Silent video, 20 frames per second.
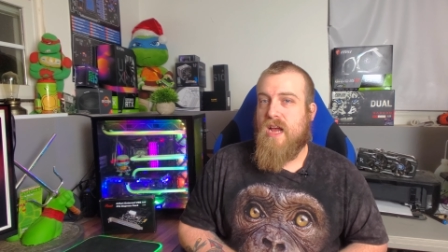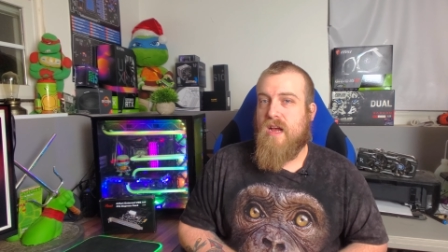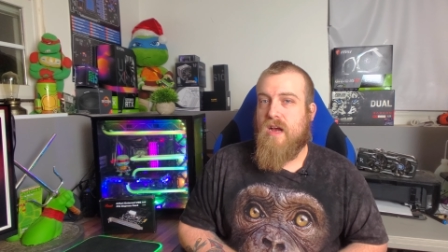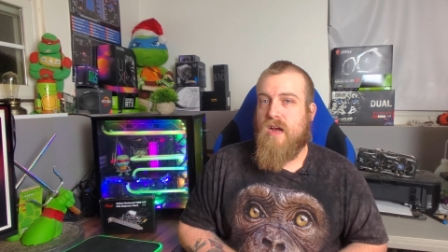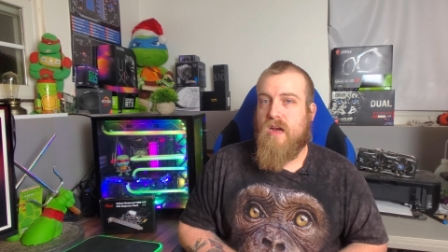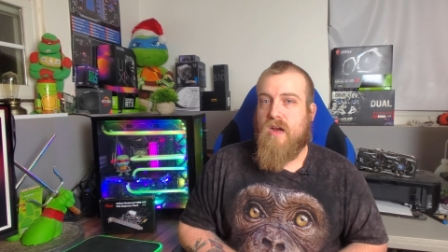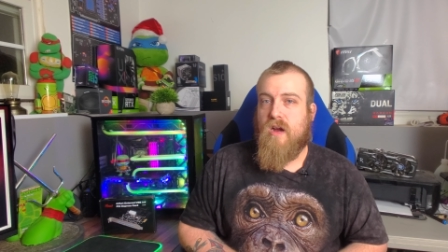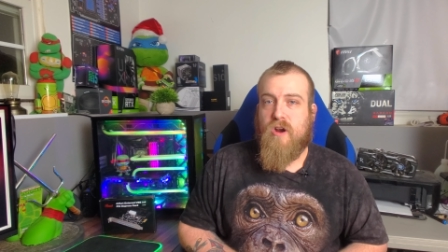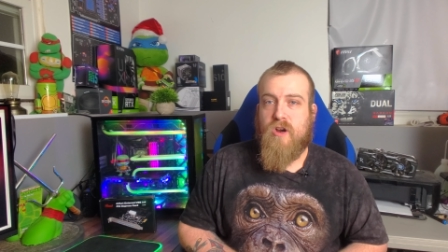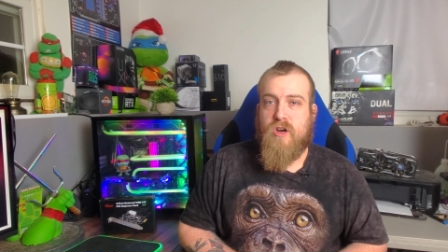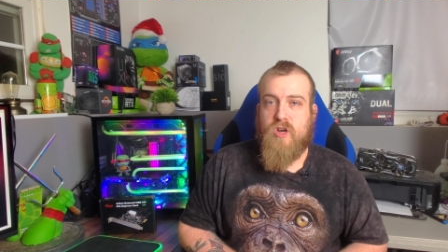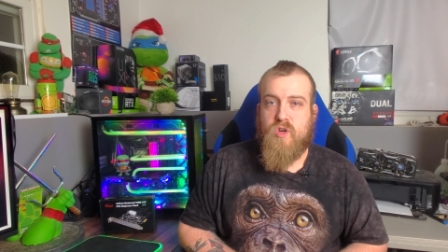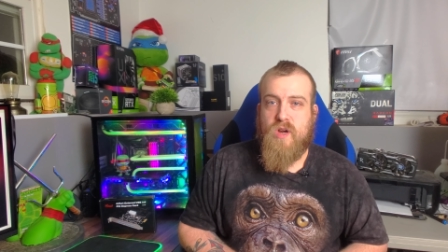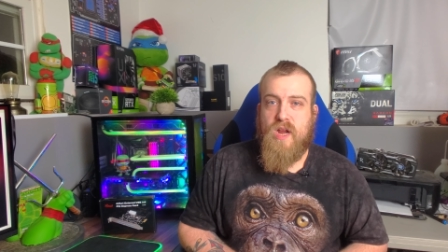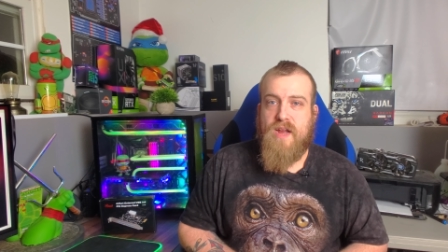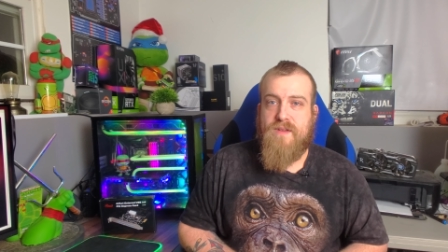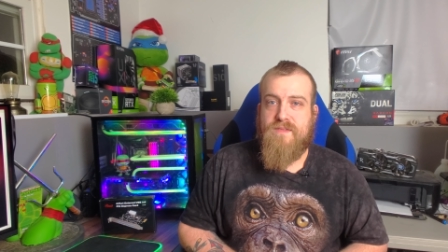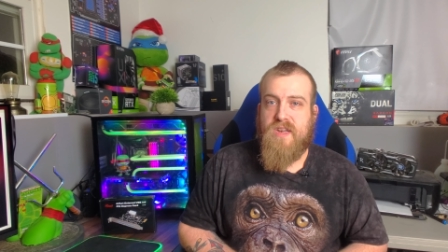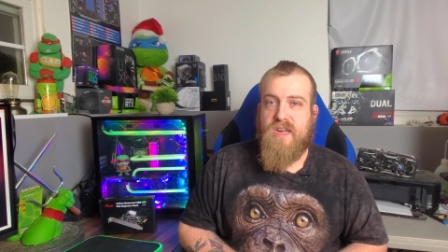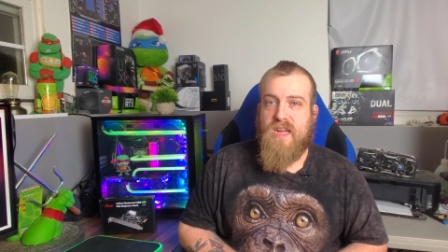hard
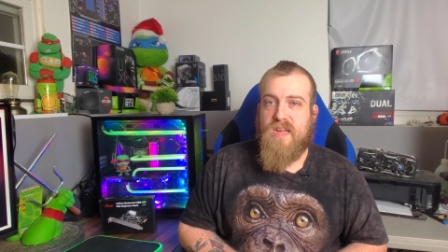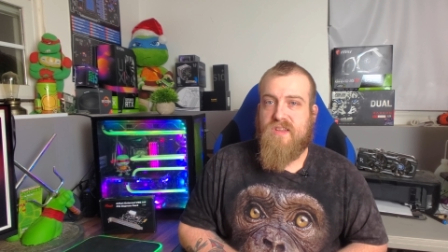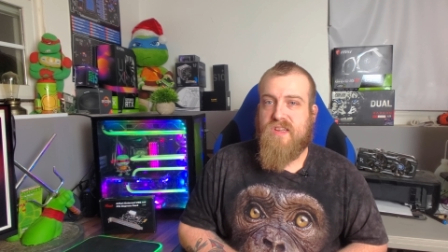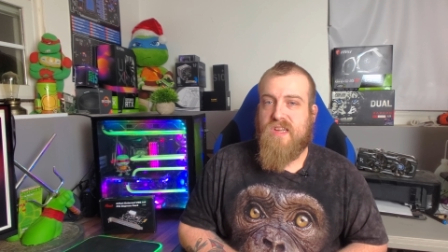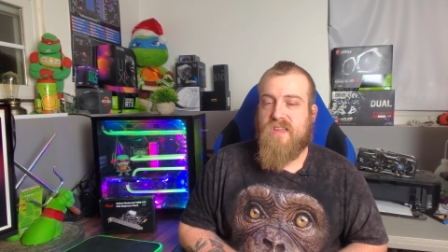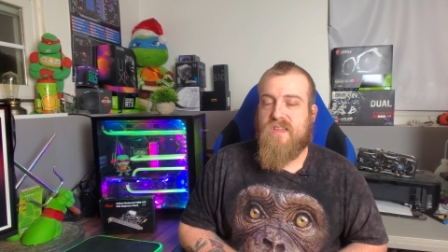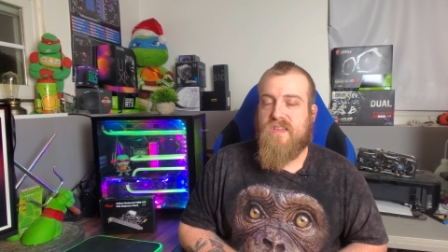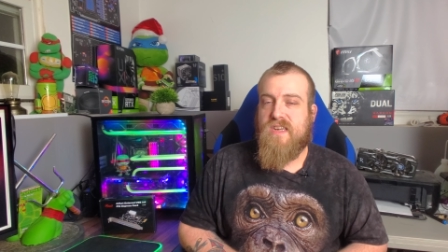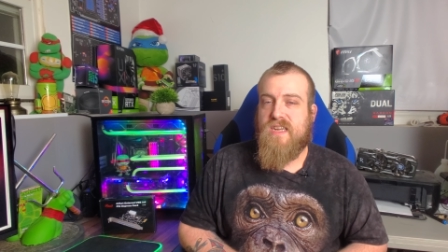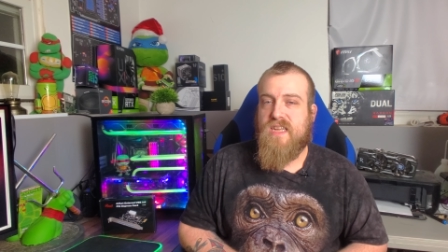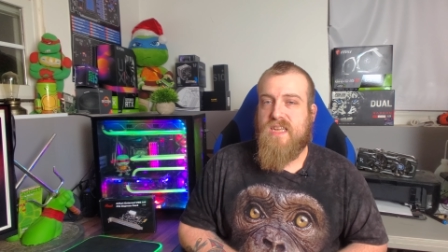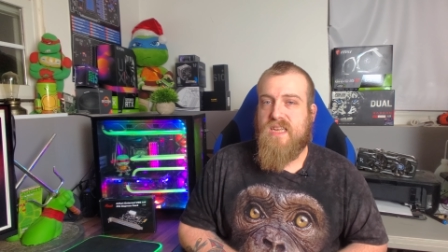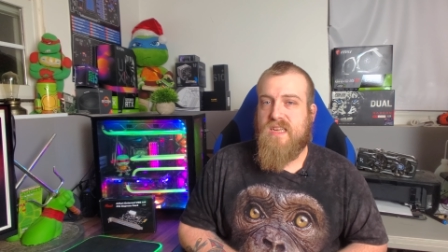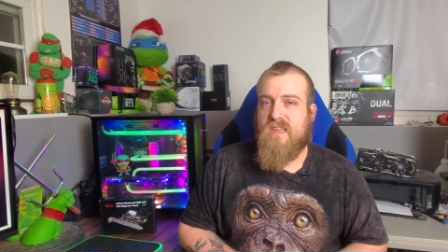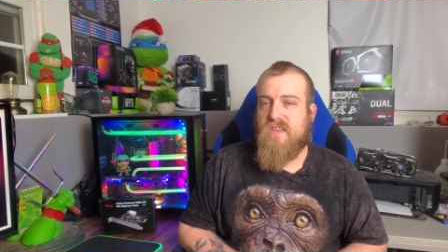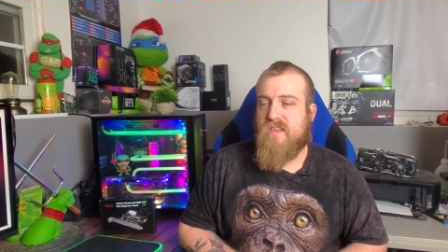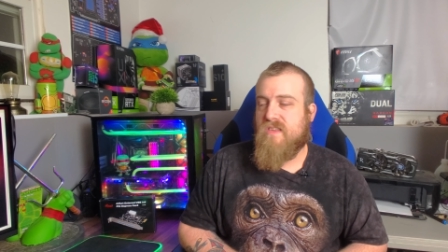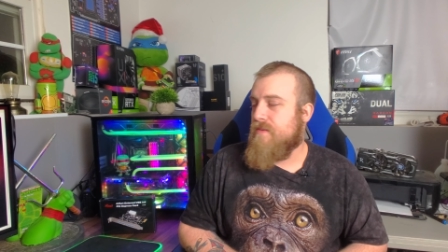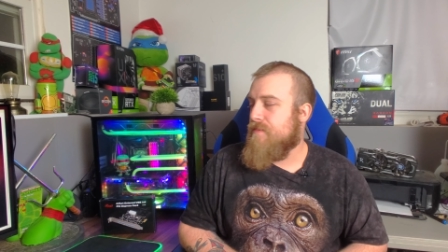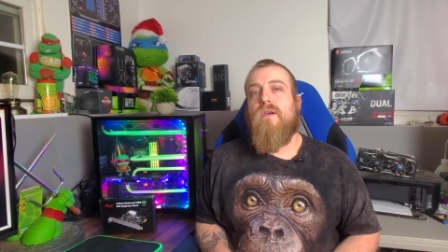drives and
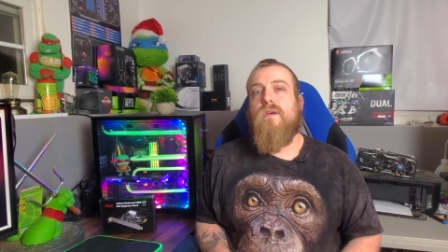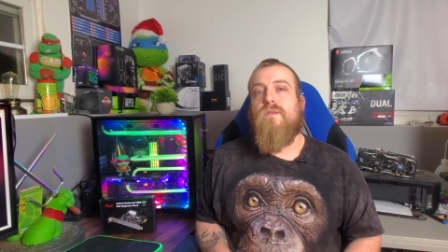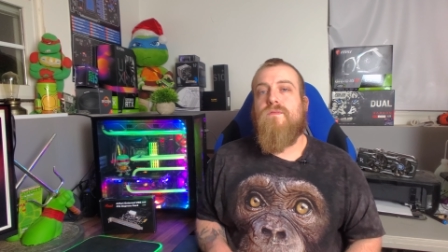SSDs.